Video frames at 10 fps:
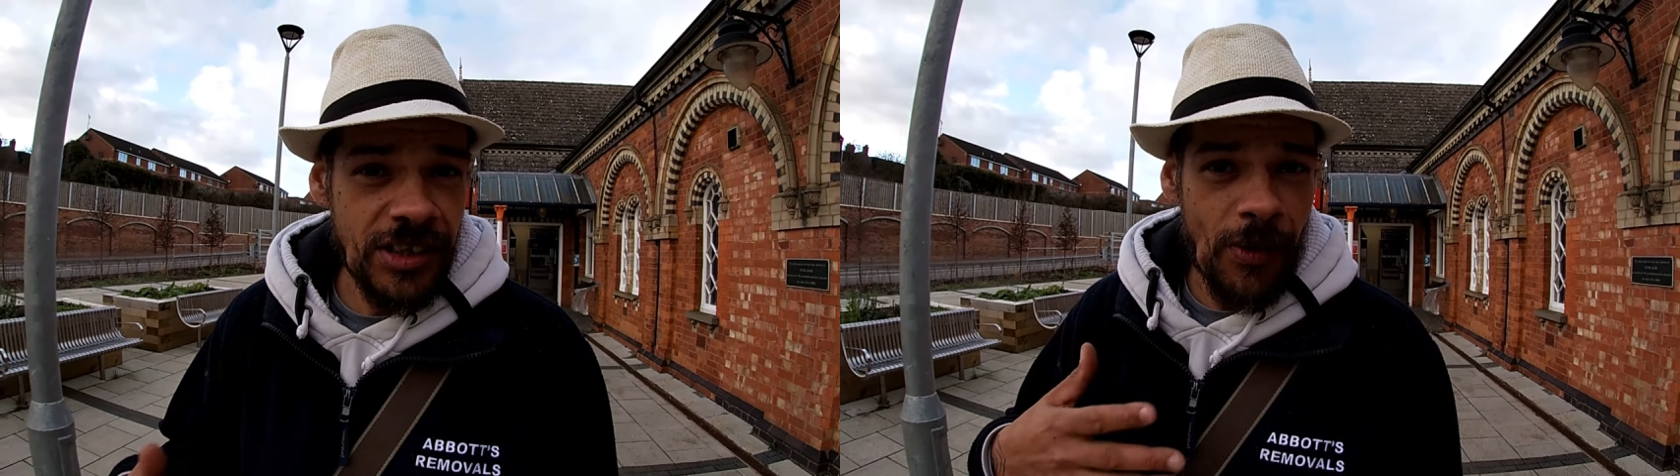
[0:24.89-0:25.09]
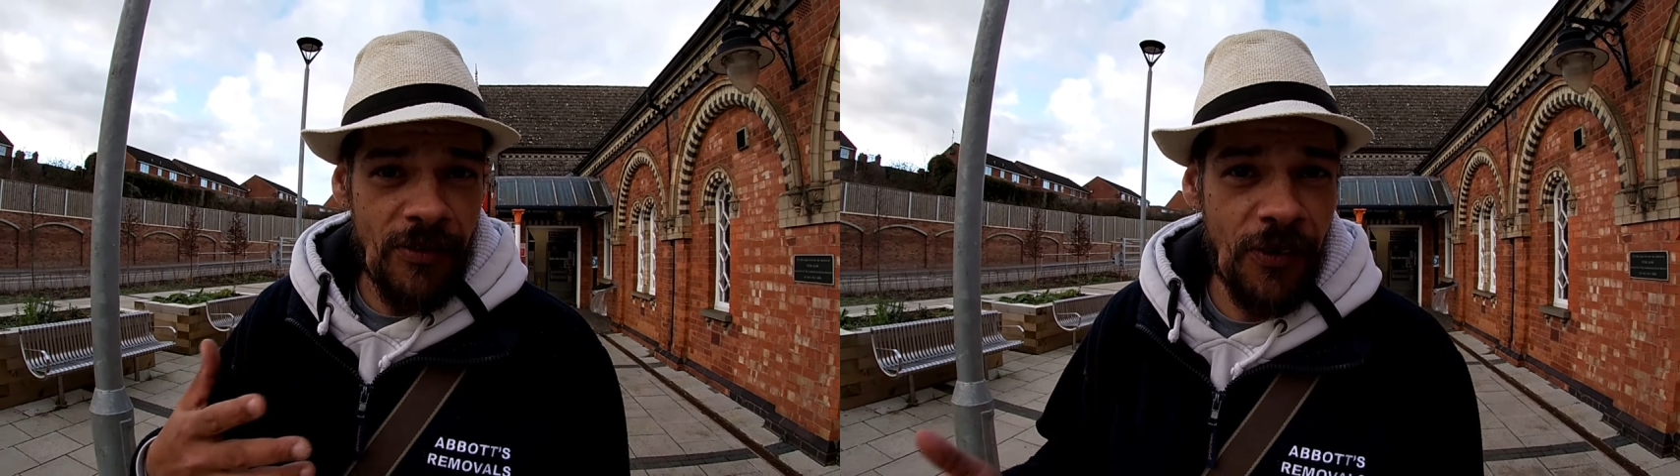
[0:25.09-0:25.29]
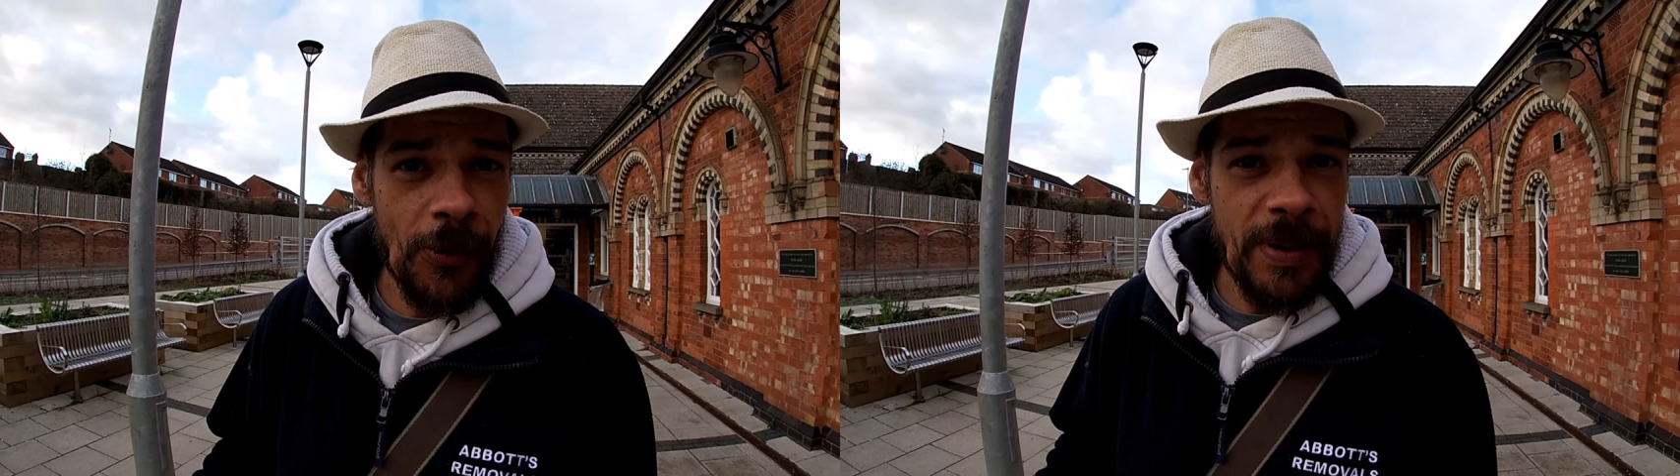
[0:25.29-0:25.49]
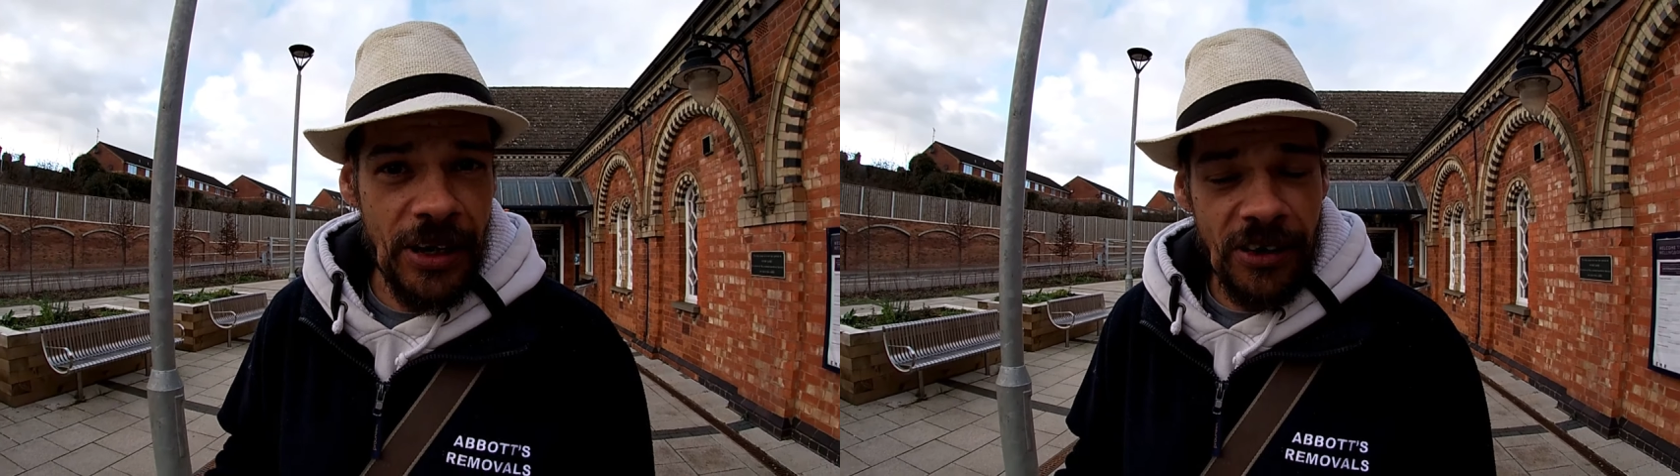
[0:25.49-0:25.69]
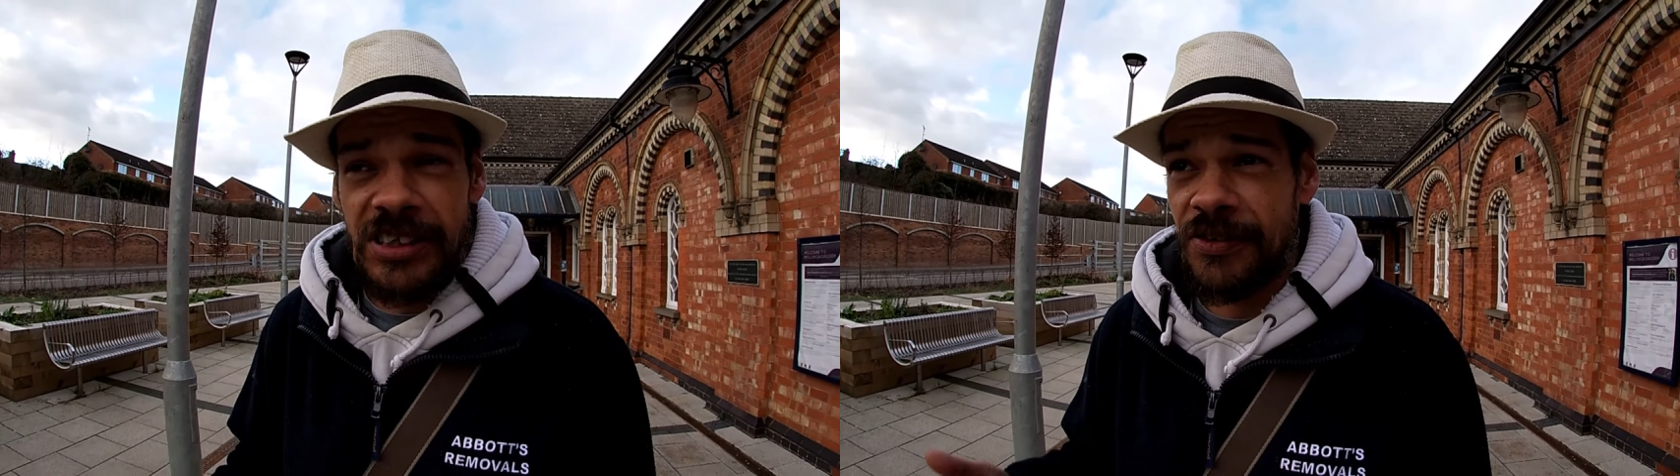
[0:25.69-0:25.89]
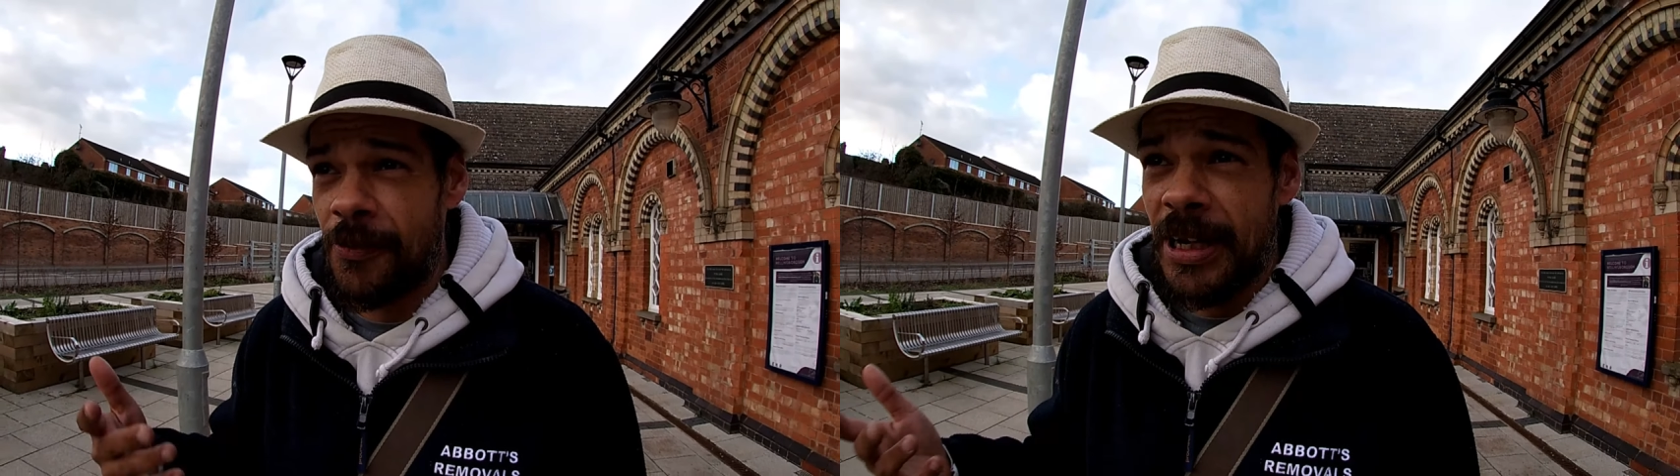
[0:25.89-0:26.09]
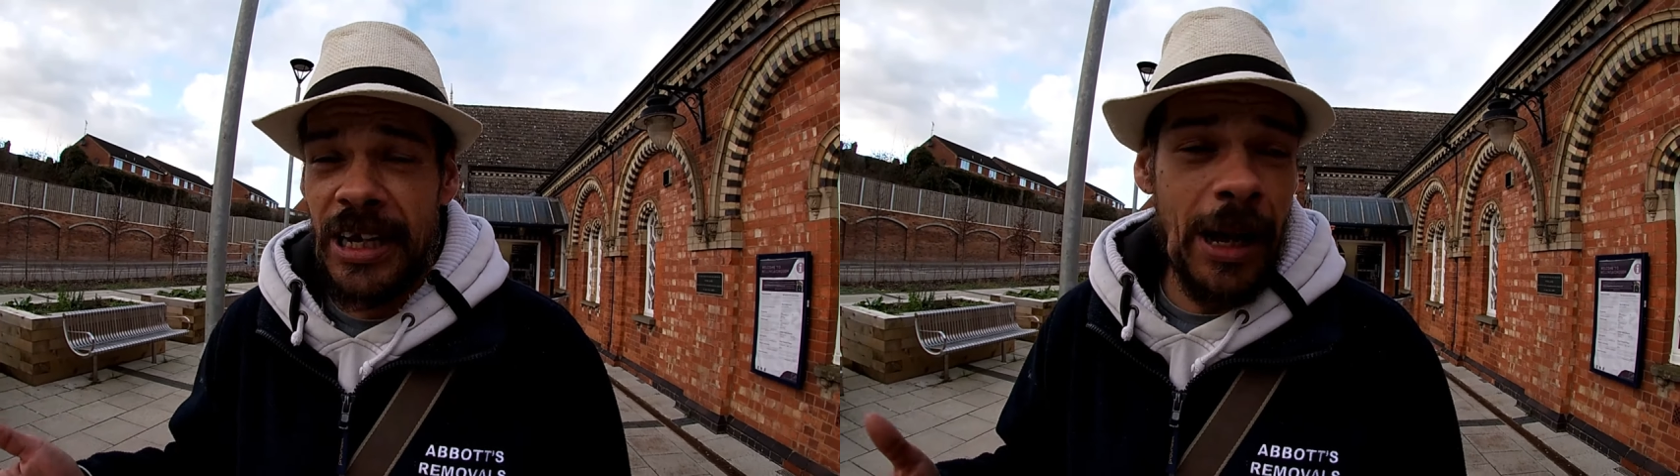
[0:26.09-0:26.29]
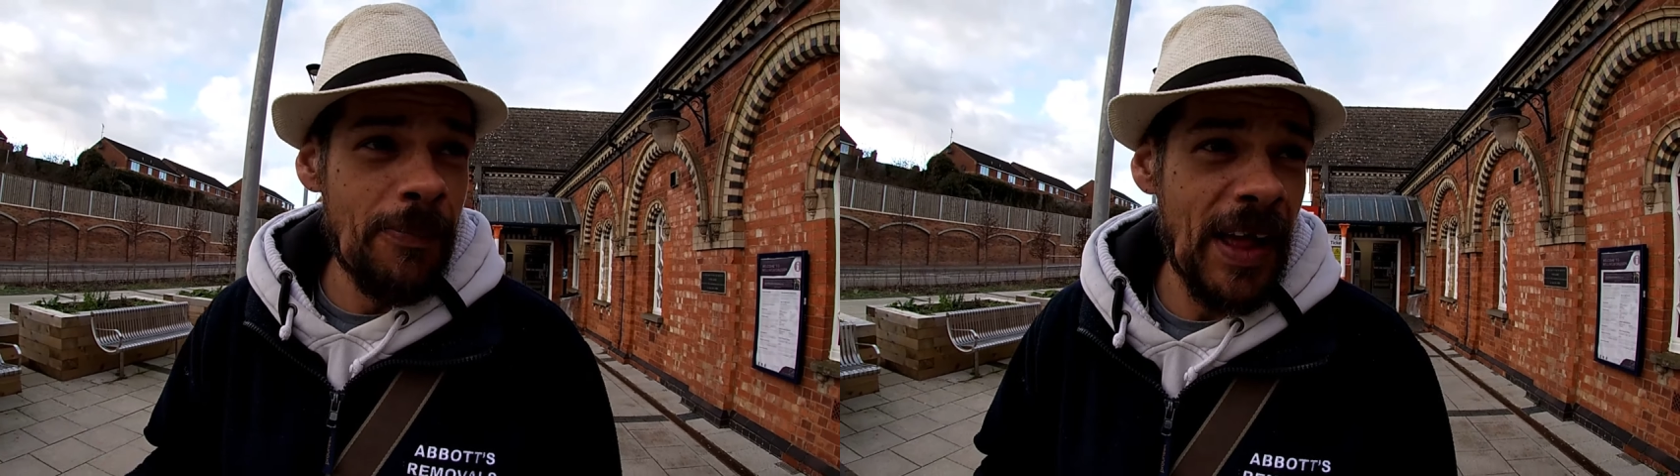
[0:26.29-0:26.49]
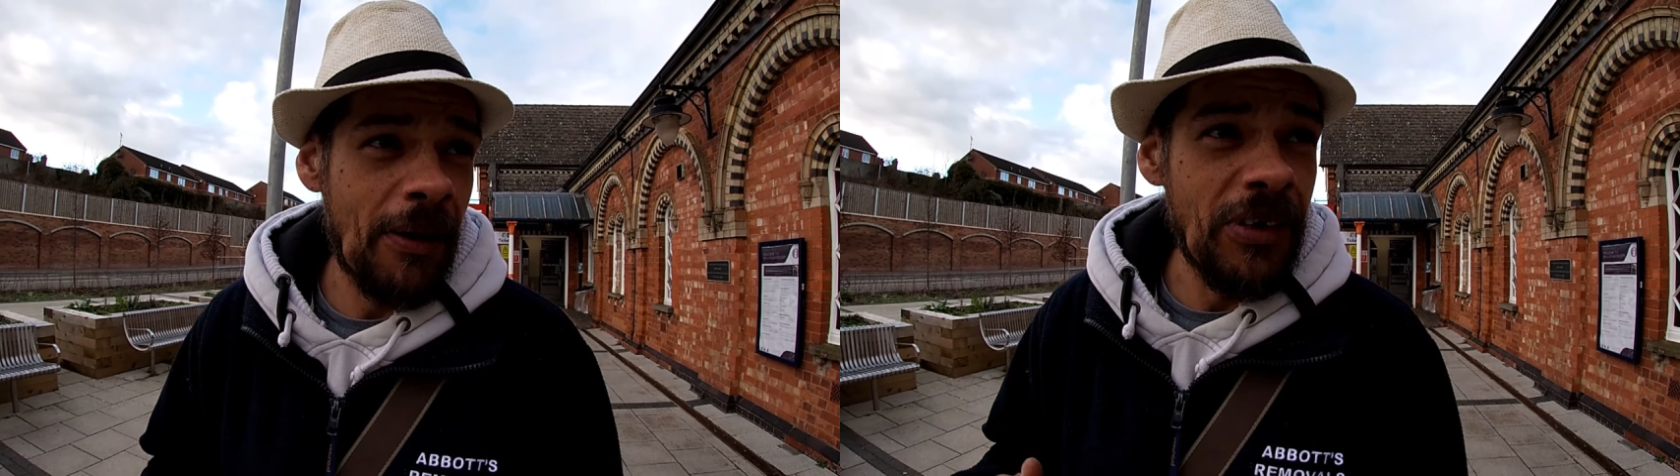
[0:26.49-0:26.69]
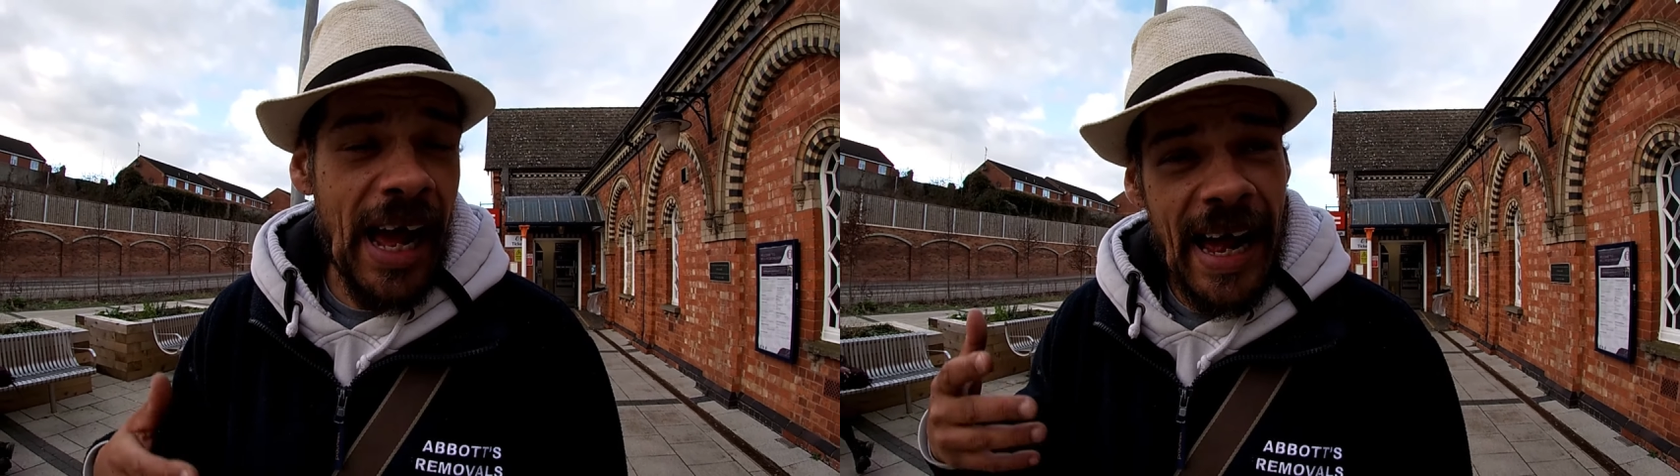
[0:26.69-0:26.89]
so I thought it would be nice for me to come down